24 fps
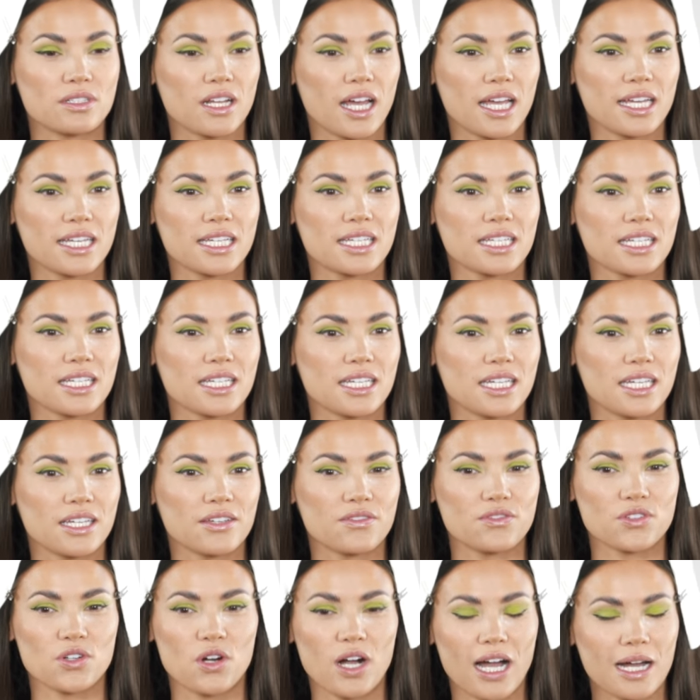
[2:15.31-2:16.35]
Like,
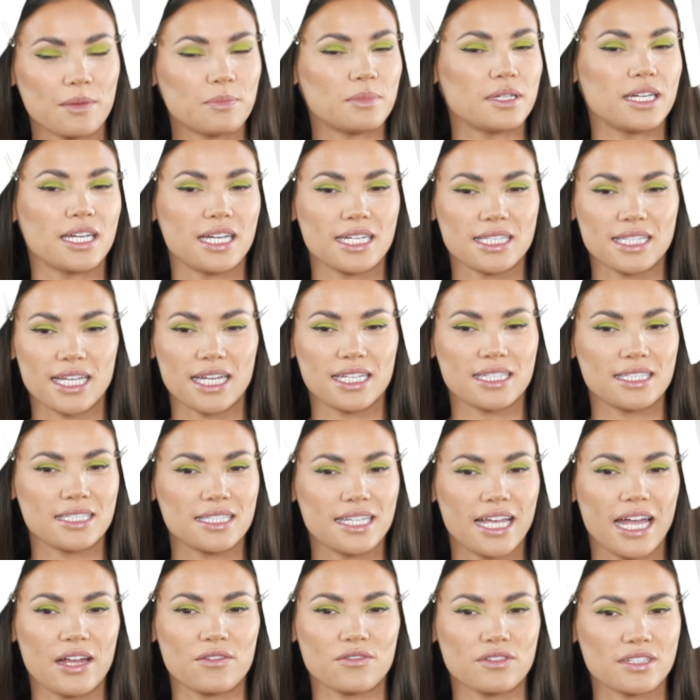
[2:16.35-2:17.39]
if you're happy, then
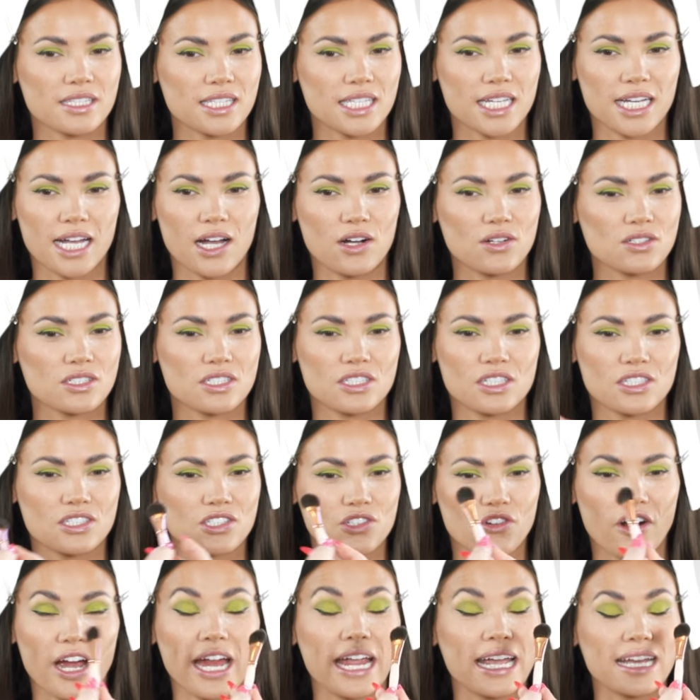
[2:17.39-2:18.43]
everything else looks
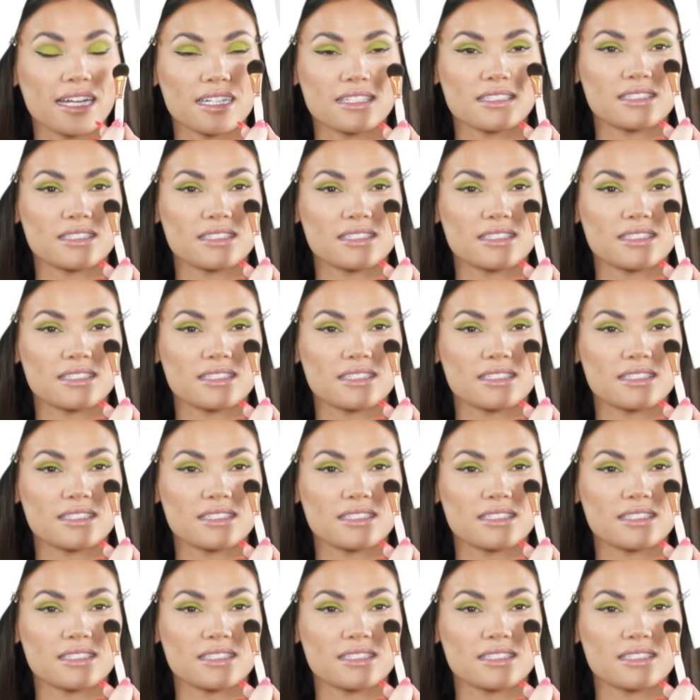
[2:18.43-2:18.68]
great.